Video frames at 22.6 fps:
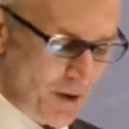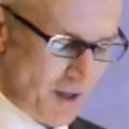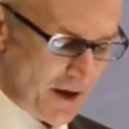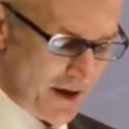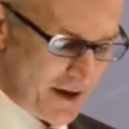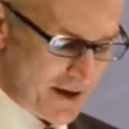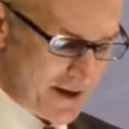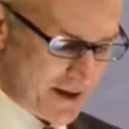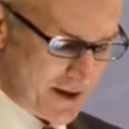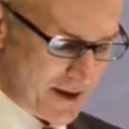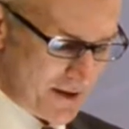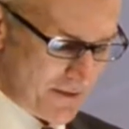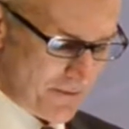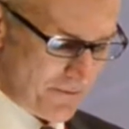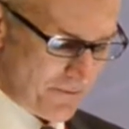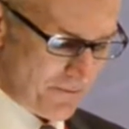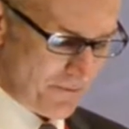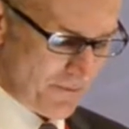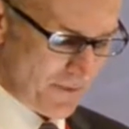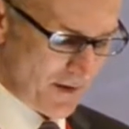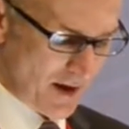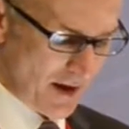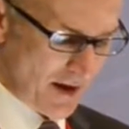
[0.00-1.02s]
Police,
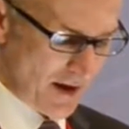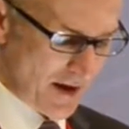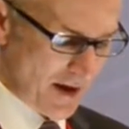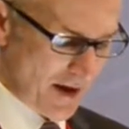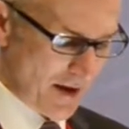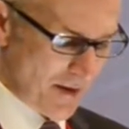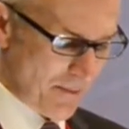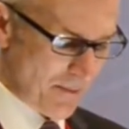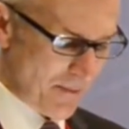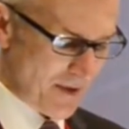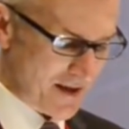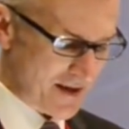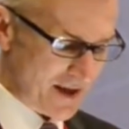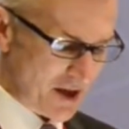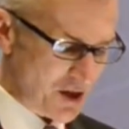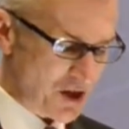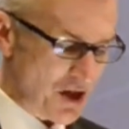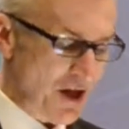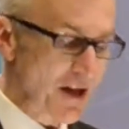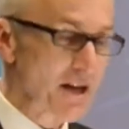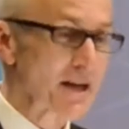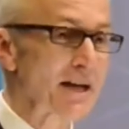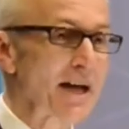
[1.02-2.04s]
Mr.
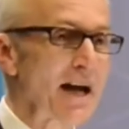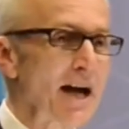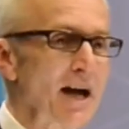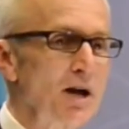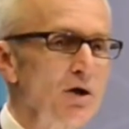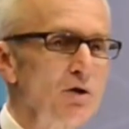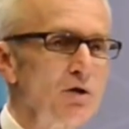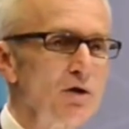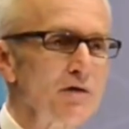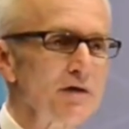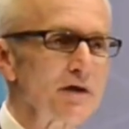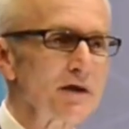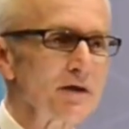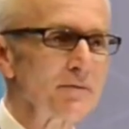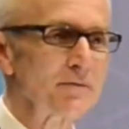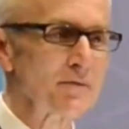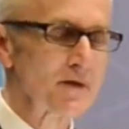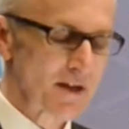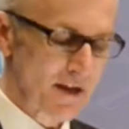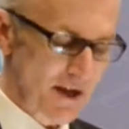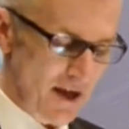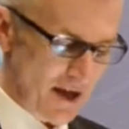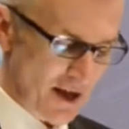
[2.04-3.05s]
Gilles de
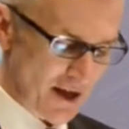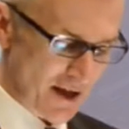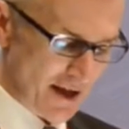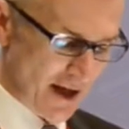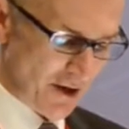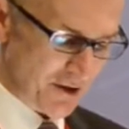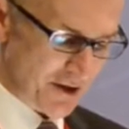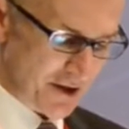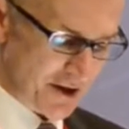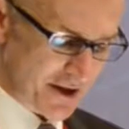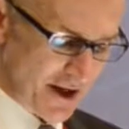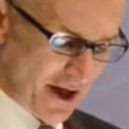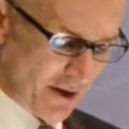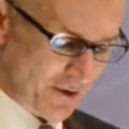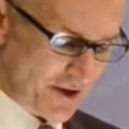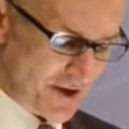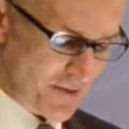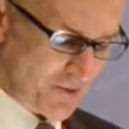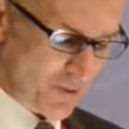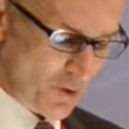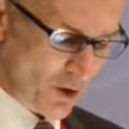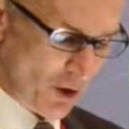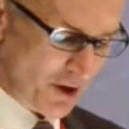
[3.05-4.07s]
Kerkhofe,
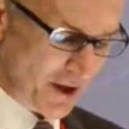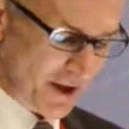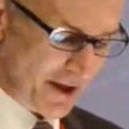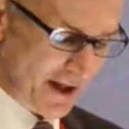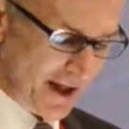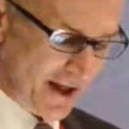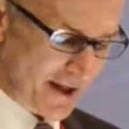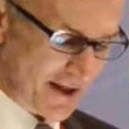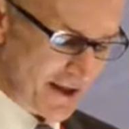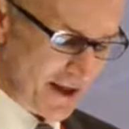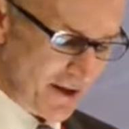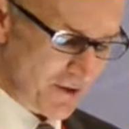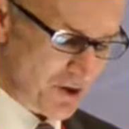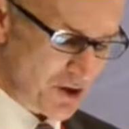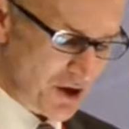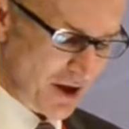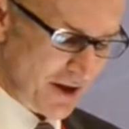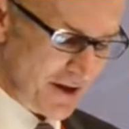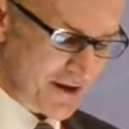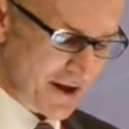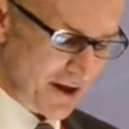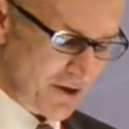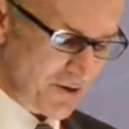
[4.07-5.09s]
Counter-Terrorism Coordinator,
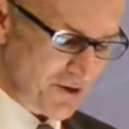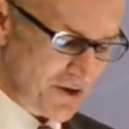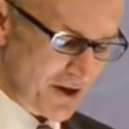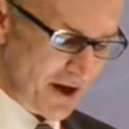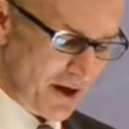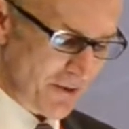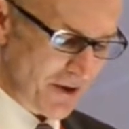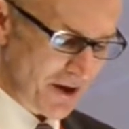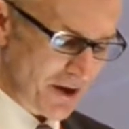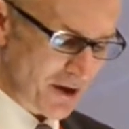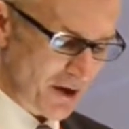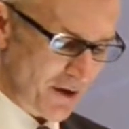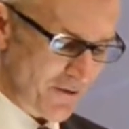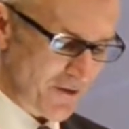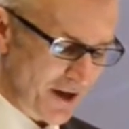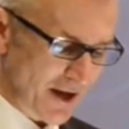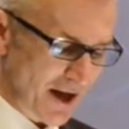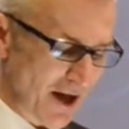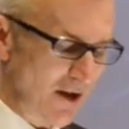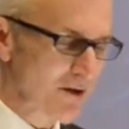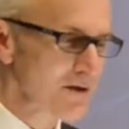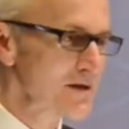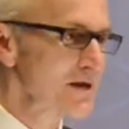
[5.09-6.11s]
General Secretariat of the
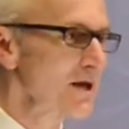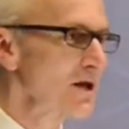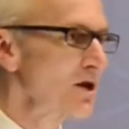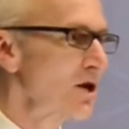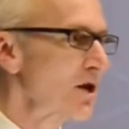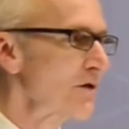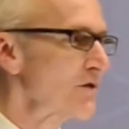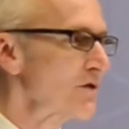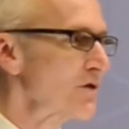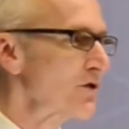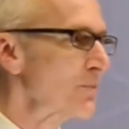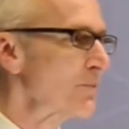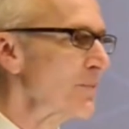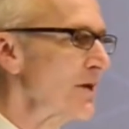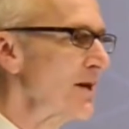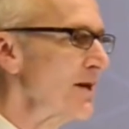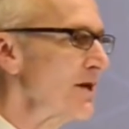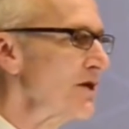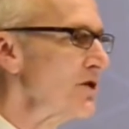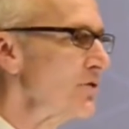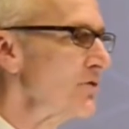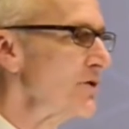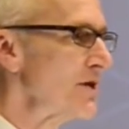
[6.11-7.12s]
Council of the
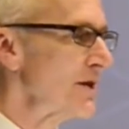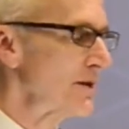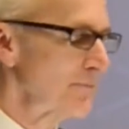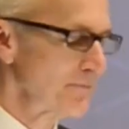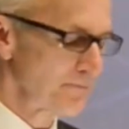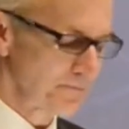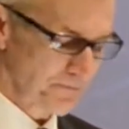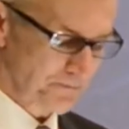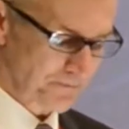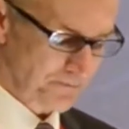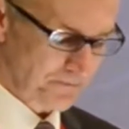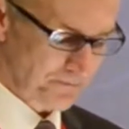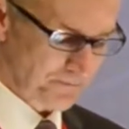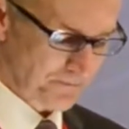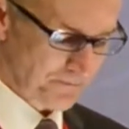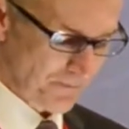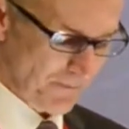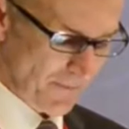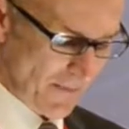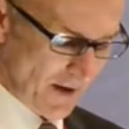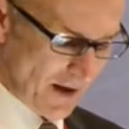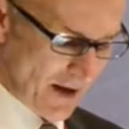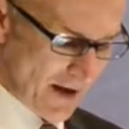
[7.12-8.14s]
European Union,
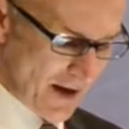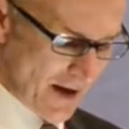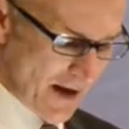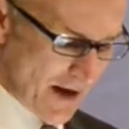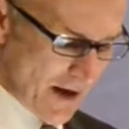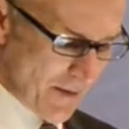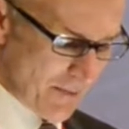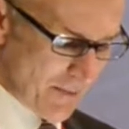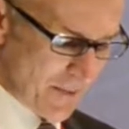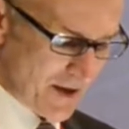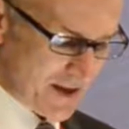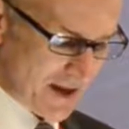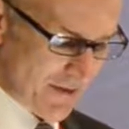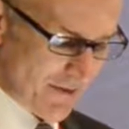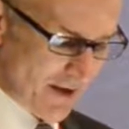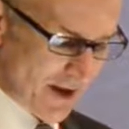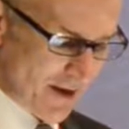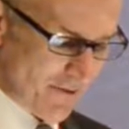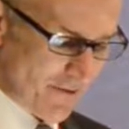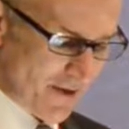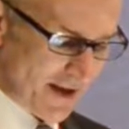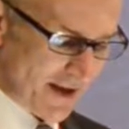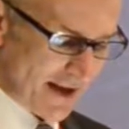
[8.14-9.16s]
Mr.
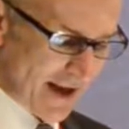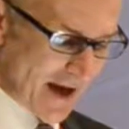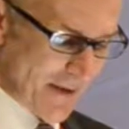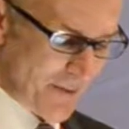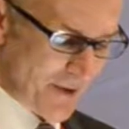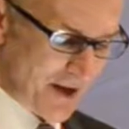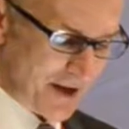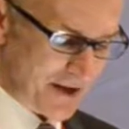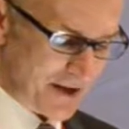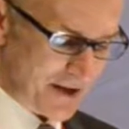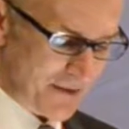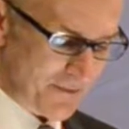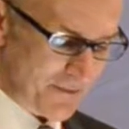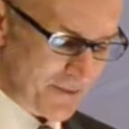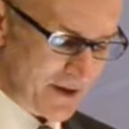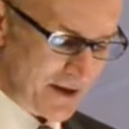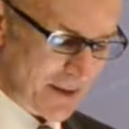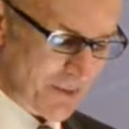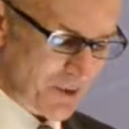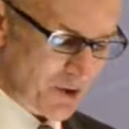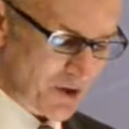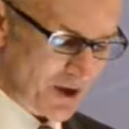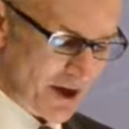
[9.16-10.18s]
Will van Gemmert,
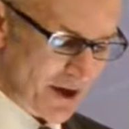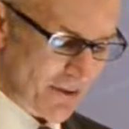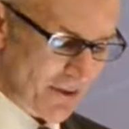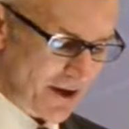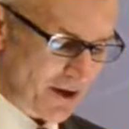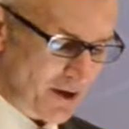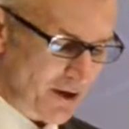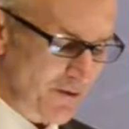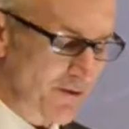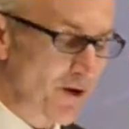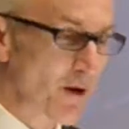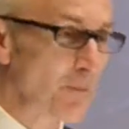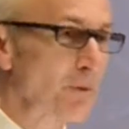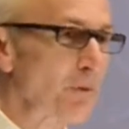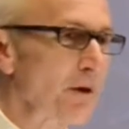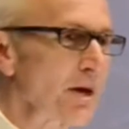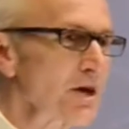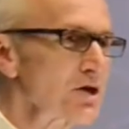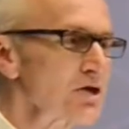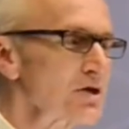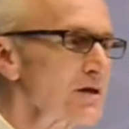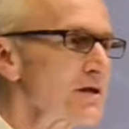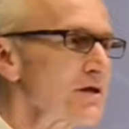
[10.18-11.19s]
Deputy Director of
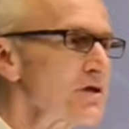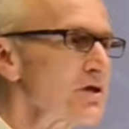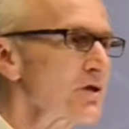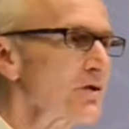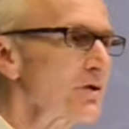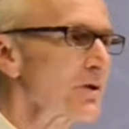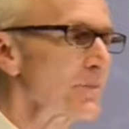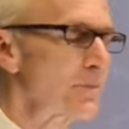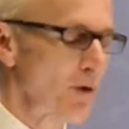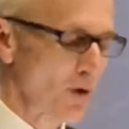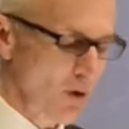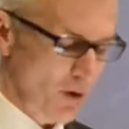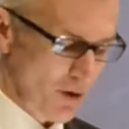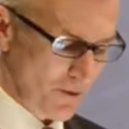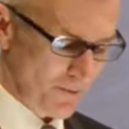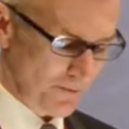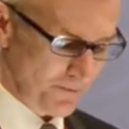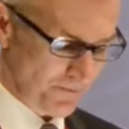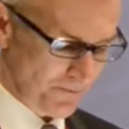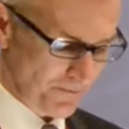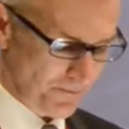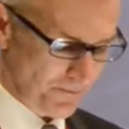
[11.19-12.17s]
Operations Europol,